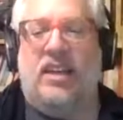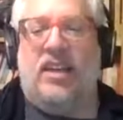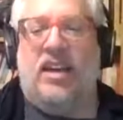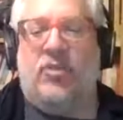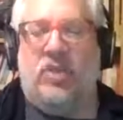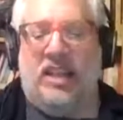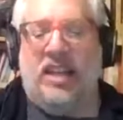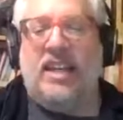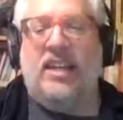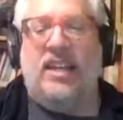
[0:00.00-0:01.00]
I really
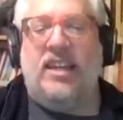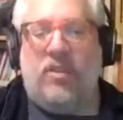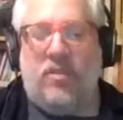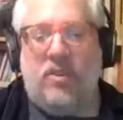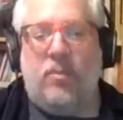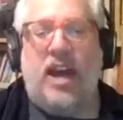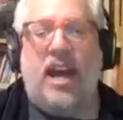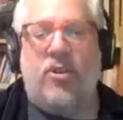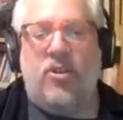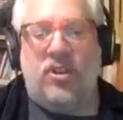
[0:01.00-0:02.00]
like the
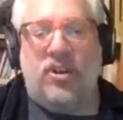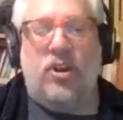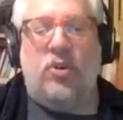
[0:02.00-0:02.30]
power that